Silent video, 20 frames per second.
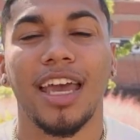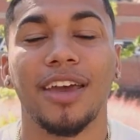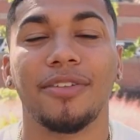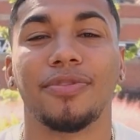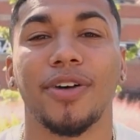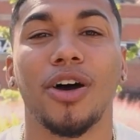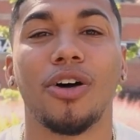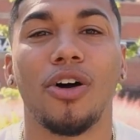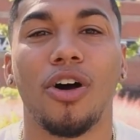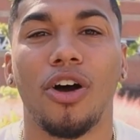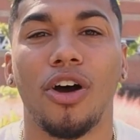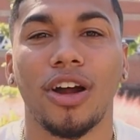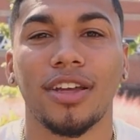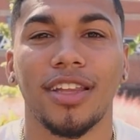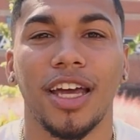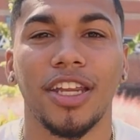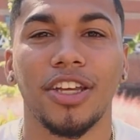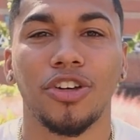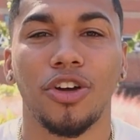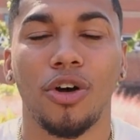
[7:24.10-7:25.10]
It felt hard
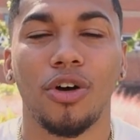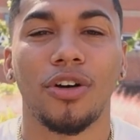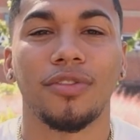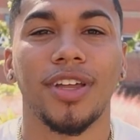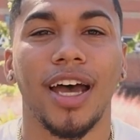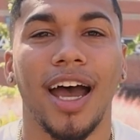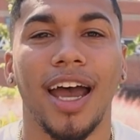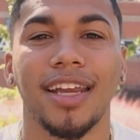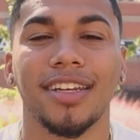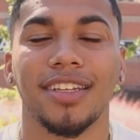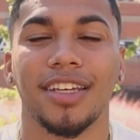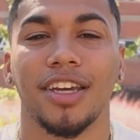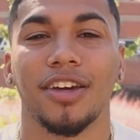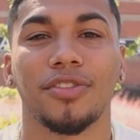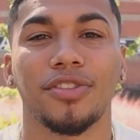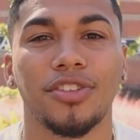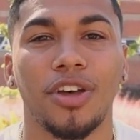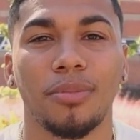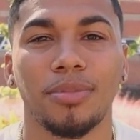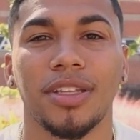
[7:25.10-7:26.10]
letting go of the idea
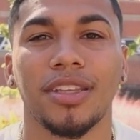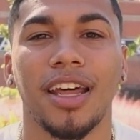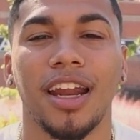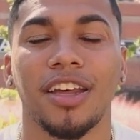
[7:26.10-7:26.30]
of something